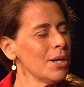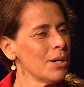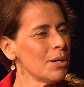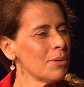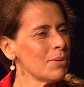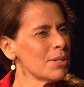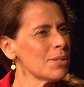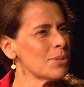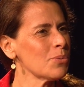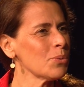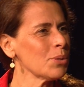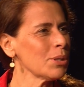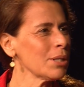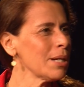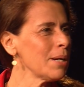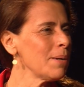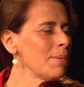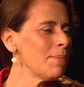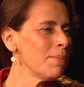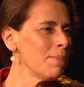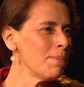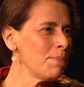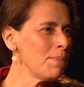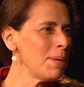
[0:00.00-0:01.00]
it was
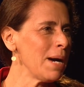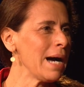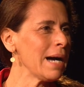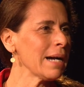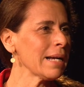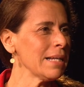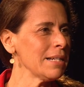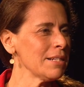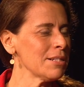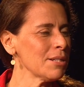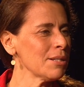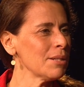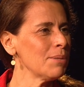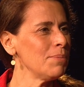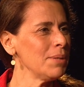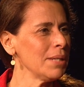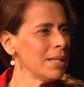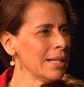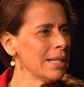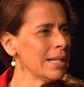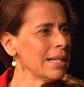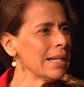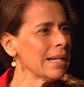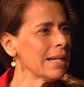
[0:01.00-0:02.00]
really back into the
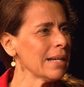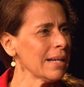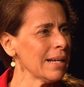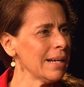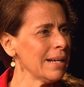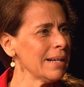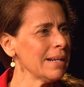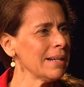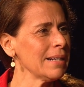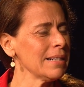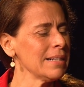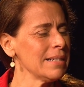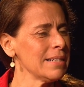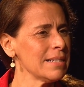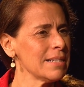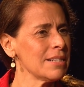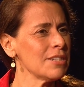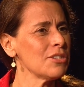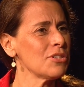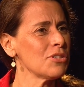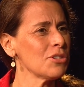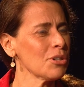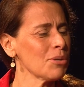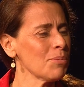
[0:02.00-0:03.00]
beginning and
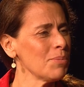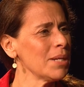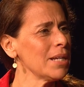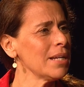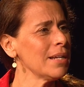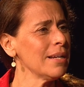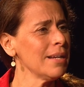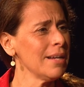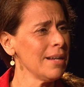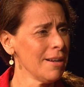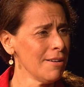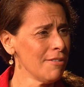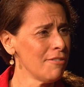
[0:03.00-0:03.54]
took me